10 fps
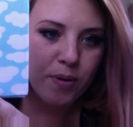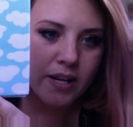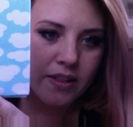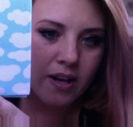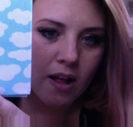
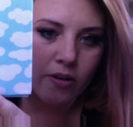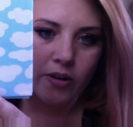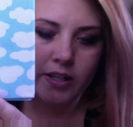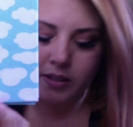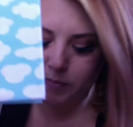pretty the
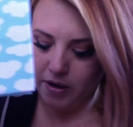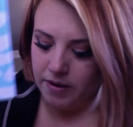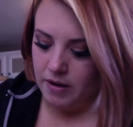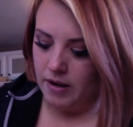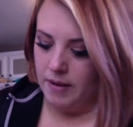color is,
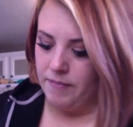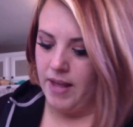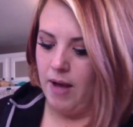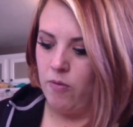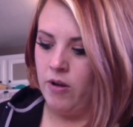but
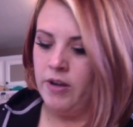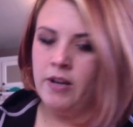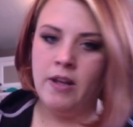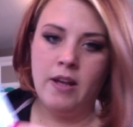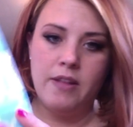that one.
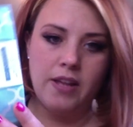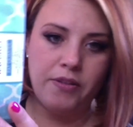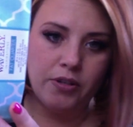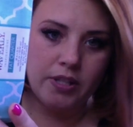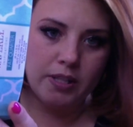Then
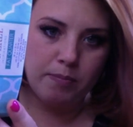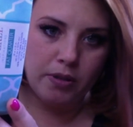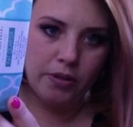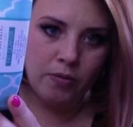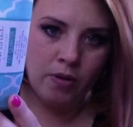there's this
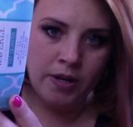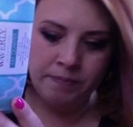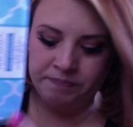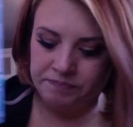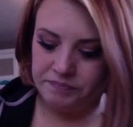blue
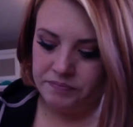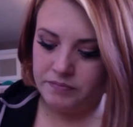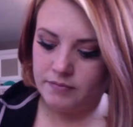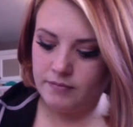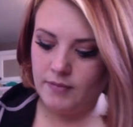one.
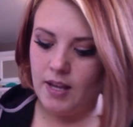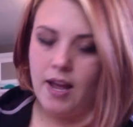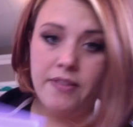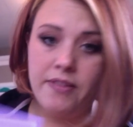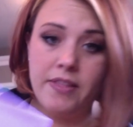And